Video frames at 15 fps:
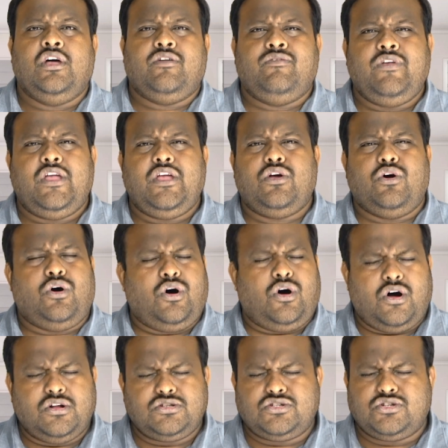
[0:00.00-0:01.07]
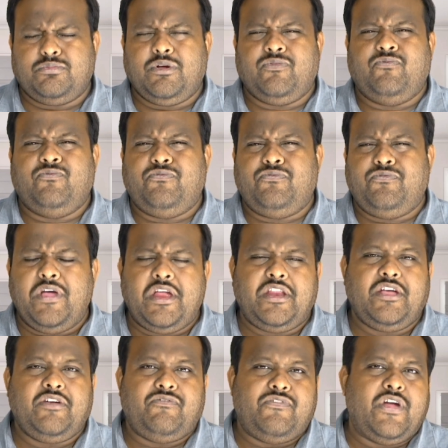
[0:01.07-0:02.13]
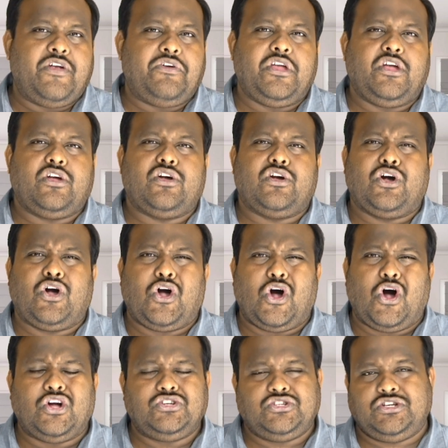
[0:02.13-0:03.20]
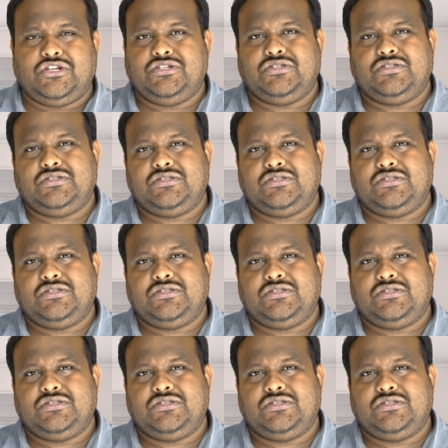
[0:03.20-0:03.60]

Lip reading: we ought to be very, very cautious